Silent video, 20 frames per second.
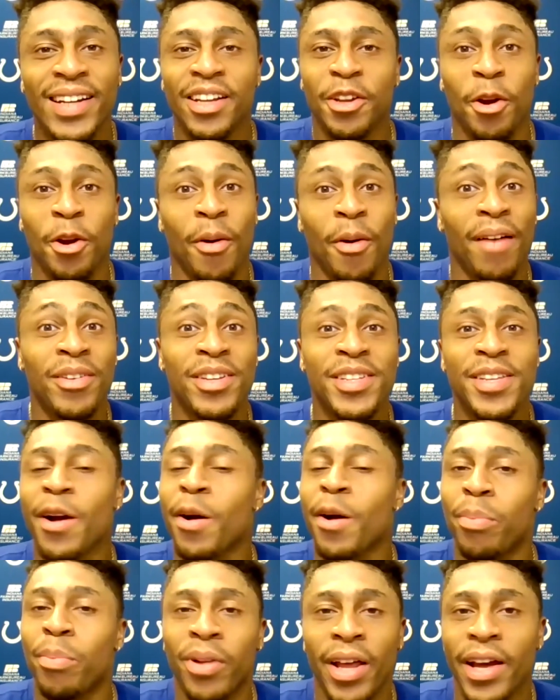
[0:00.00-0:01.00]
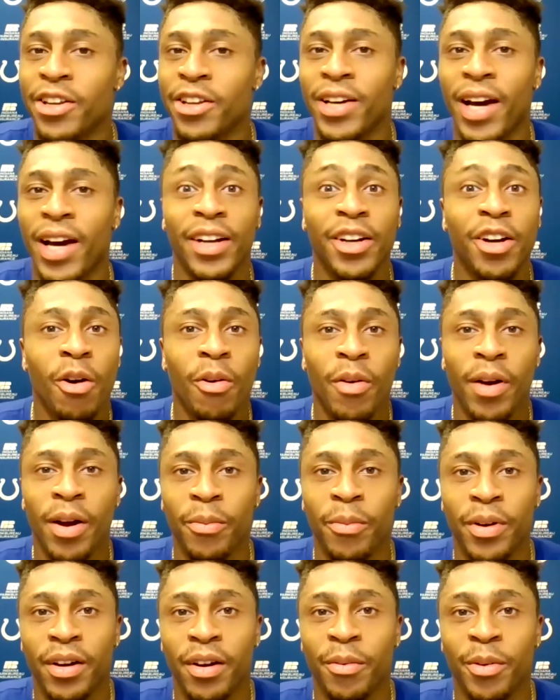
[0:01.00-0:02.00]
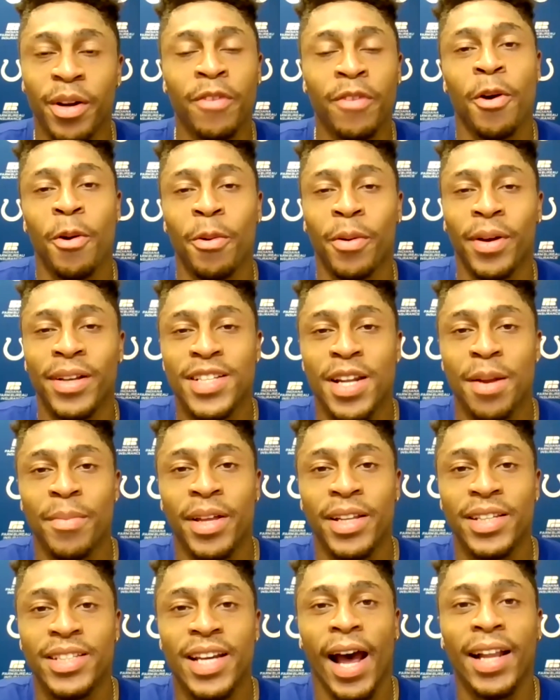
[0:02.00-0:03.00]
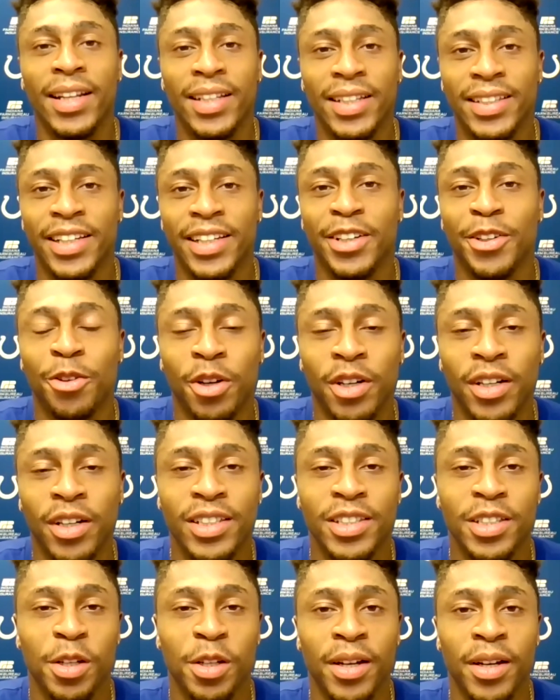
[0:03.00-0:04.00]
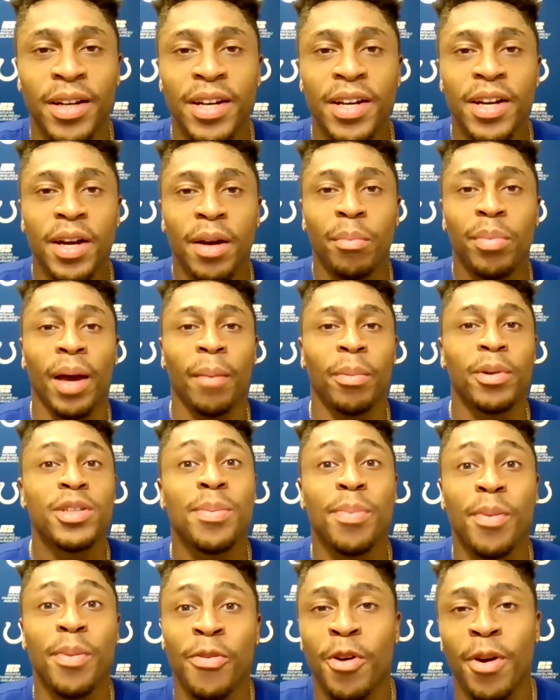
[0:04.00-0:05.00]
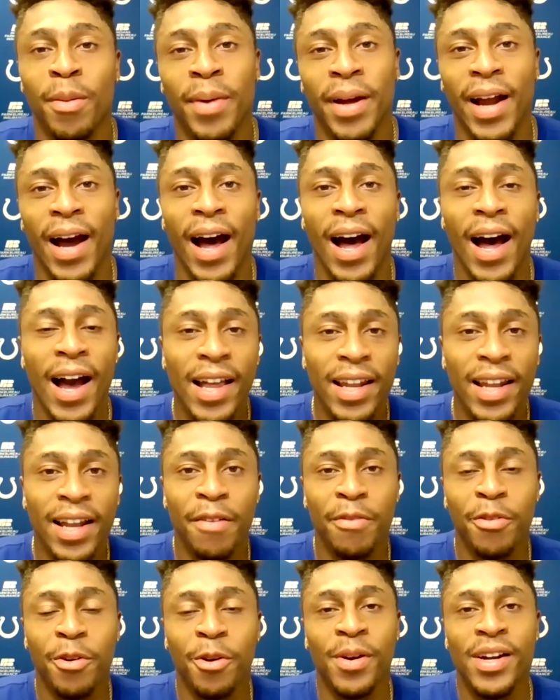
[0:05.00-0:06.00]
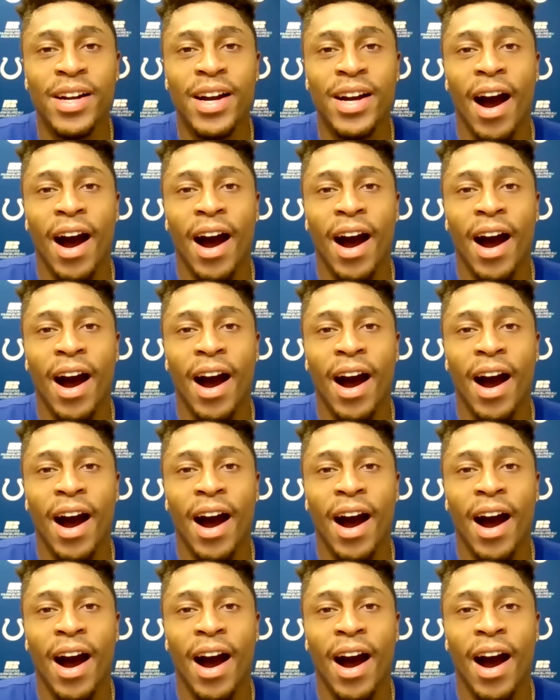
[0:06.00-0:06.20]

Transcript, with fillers: you know, every single play, you got to go in with a, with a focus and a mentality in order to be able to perform at a high level.